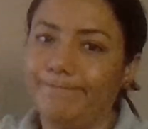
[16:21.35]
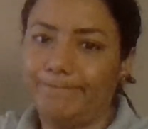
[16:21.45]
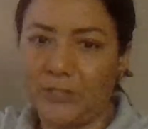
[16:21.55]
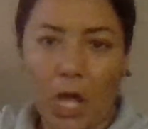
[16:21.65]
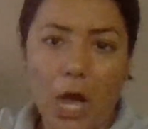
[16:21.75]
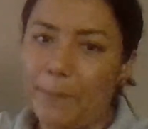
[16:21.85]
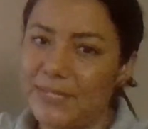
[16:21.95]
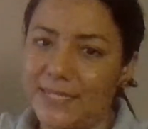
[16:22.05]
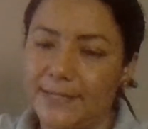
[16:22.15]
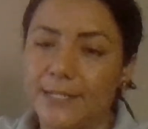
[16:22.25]
It's
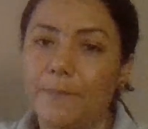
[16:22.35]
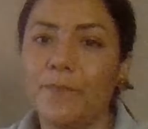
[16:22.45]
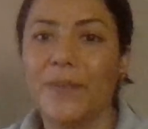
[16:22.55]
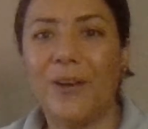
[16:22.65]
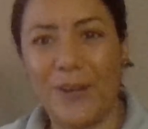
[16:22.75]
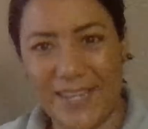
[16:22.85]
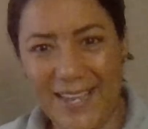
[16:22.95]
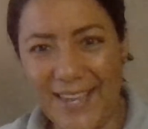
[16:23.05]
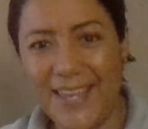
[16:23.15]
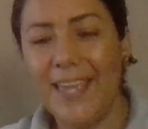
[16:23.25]
opposite.
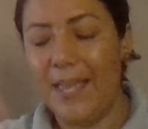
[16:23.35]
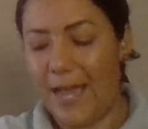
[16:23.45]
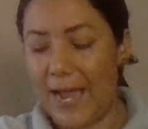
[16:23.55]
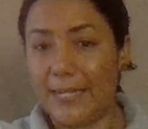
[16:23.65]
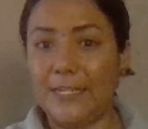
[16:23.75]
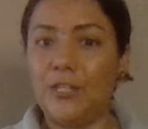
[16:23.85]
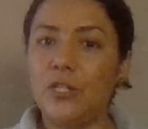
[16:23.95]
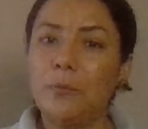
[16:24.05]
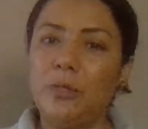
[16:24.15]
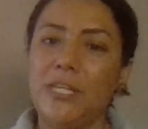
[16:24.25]
Okay? I need
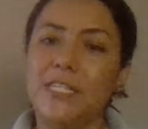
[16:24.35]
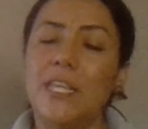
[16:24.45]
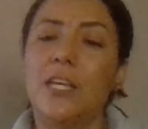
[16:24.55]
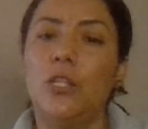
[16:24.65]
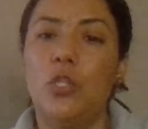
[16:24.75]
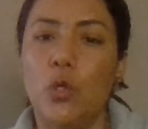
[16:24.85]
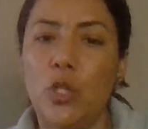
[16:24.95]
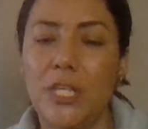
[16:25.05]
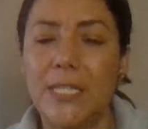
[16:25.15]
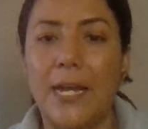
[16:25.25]
you to please do
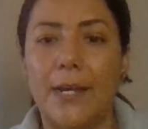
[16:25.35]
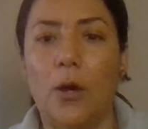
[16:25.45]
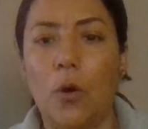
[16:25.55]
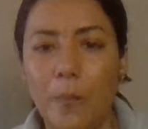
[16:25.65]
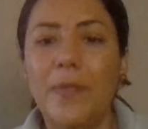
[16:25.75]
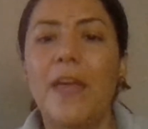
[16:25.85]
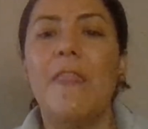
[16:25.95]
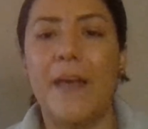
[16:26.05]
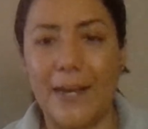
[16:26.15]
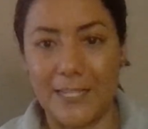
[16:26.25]
this at home.
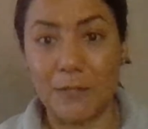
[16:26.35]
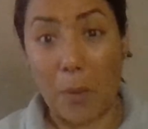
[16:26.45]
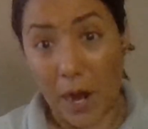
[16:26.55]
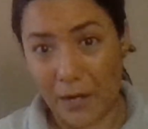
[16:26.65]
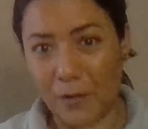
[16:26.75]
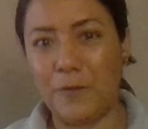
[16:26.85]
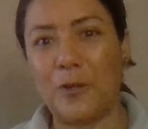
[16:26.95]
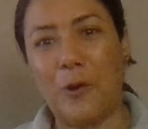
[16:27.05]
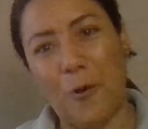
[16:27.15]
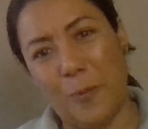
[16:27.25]
That is part of
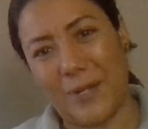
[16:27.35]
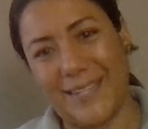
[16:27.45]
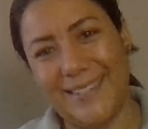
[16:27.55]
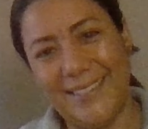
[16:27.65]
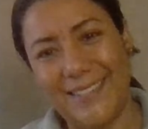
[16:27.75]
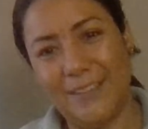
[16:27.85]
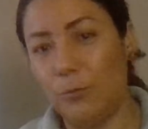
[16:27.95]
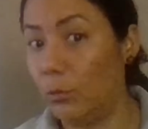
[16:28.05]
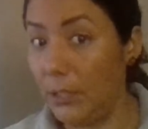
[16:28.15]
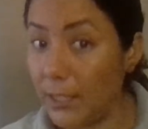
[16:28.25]
your homework.
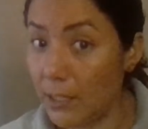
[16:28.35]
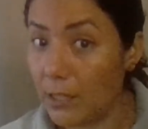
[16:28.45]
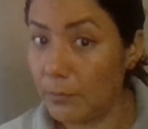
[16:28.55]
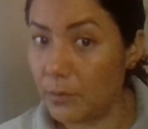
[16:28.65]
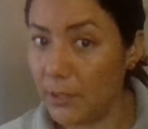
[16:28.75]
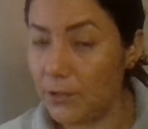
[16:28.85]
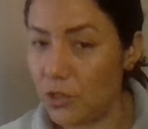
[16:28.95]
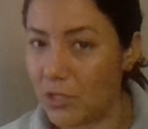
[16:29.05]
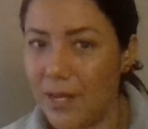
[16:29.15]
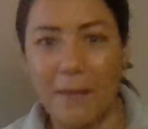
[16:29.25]
Reading
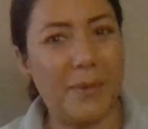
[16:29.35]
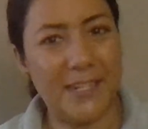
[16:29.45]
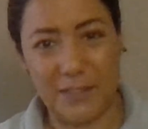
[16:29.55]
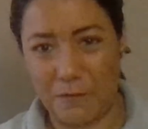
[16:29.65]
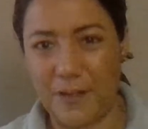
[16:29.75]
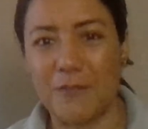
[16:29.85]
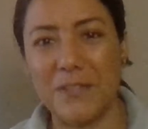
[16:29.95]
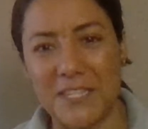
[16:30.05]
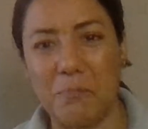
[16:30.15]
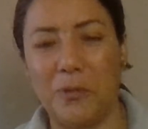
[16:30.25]
comprehension, but it's very
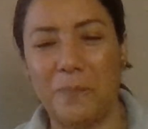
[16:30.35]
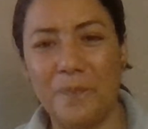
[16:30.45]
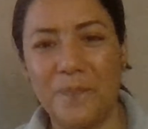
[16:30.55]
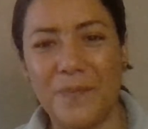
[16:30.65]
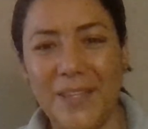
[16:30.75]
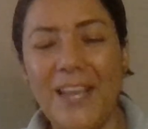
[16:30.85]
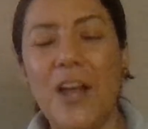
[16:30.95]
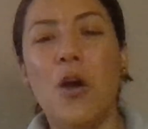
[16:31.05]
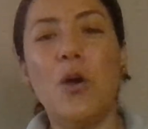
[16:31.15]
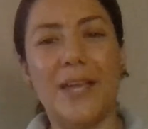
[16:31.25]
simple.
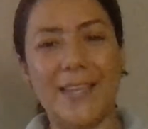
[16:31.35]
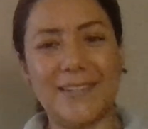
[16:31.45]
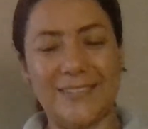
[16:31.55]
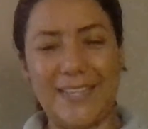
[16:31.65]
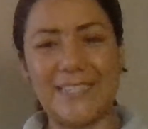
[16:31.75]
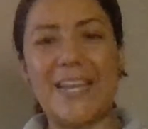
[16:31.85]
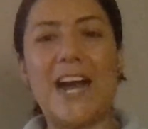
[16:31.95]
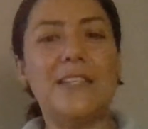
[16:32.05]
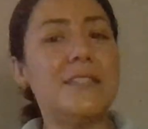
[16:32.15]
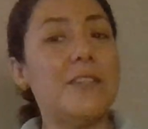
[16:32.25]
Okay, class,
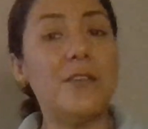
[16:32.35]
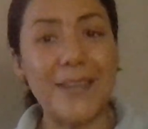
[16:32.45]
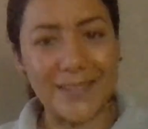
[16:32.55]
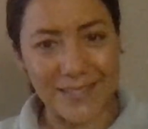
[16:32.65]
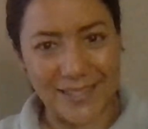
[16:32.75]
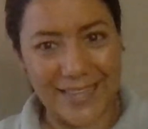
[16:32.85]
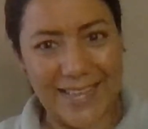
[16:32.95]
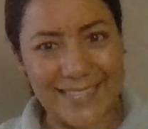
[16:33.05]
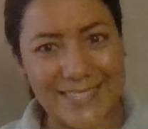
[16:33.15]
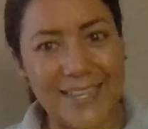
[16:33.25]
I'll see you next
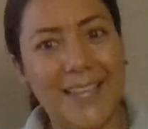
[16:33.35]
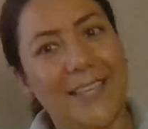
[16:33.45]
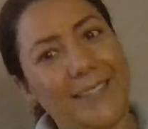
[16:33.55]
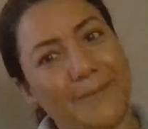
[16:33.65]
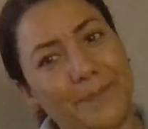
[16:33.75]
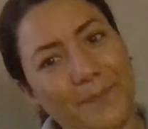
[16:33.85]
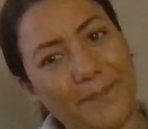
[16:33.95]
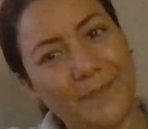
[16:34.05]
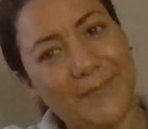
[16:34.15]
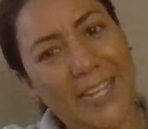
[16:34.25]
class.
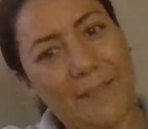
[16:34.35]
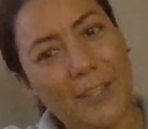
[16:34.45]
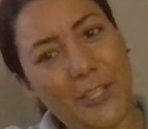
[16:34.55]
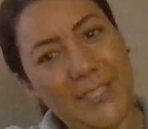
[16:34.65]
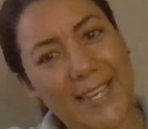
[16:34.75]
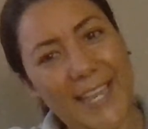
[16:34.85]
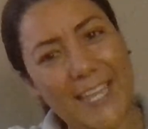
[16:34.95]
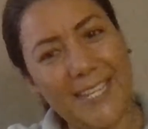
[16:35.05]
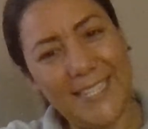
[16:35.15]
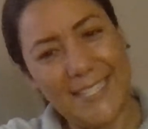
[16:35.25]
Have a good
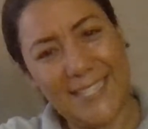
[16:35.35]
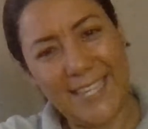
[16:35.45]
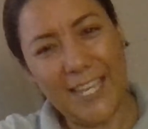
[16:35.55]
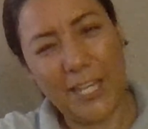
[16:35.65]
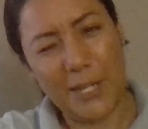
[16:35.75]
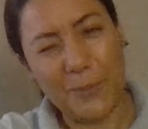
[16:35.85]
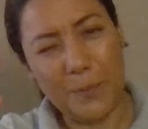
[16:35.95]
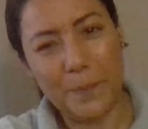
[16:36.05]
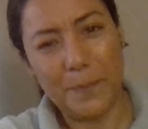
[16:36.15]
day. See you.